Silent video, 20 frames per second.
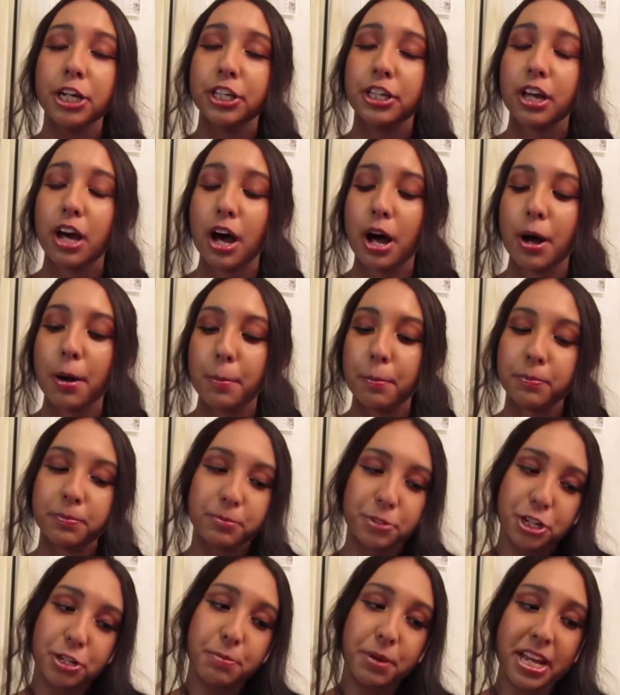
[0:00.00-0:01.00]

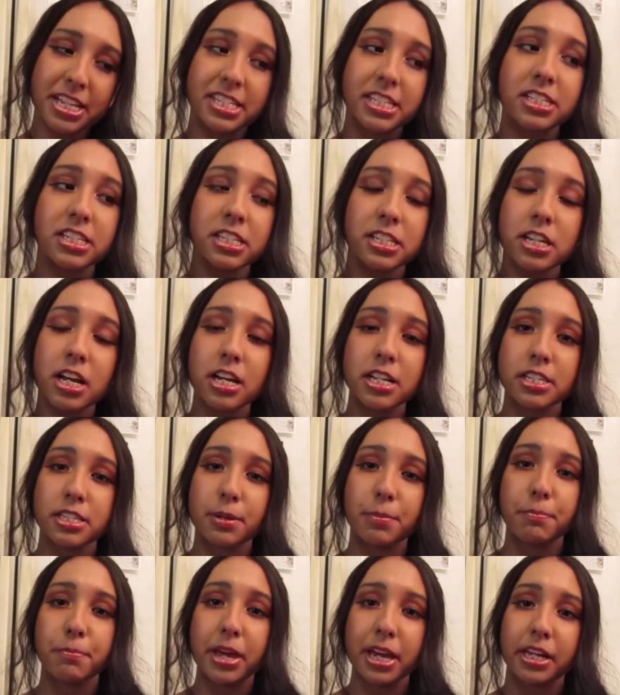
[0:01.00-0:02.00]
basically does
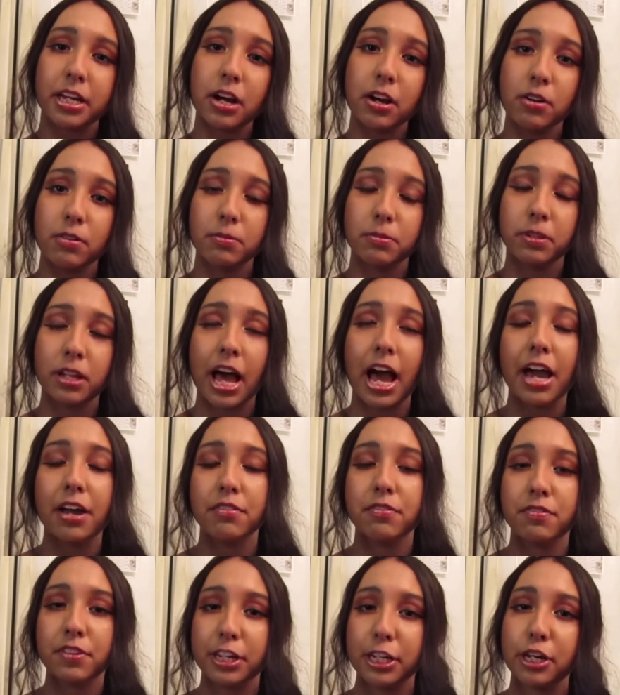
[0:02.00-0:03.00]
makeup live
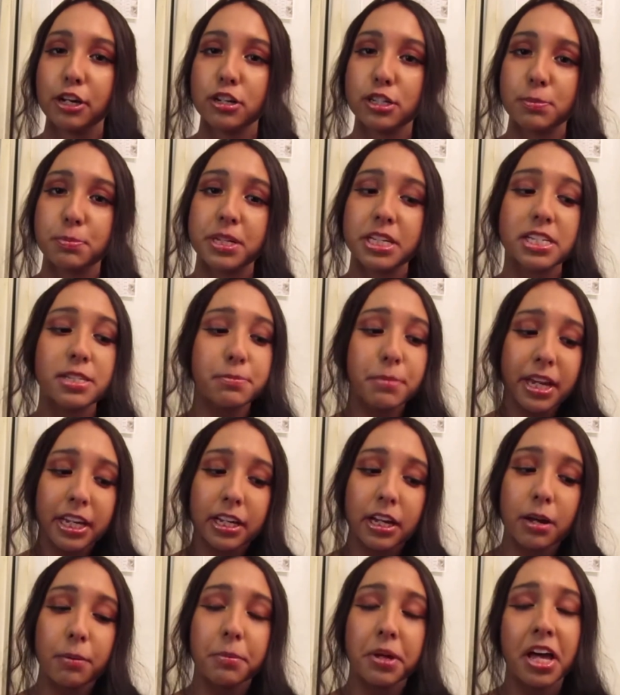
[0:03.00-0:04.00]
videos because
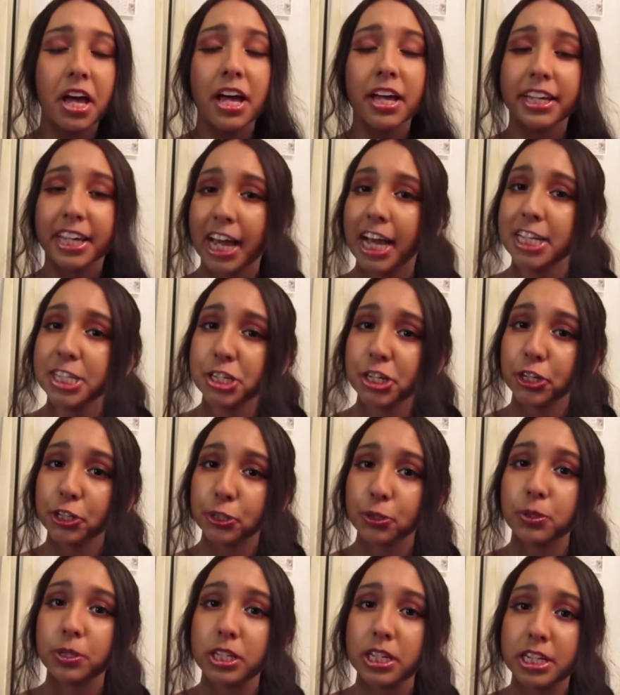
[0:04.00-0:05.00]
makeup gets her
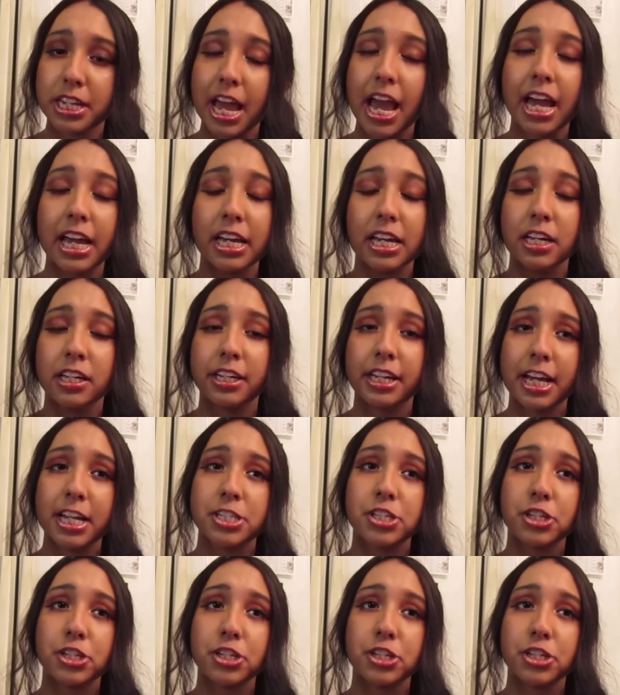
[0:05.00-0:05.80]
through the day. It gets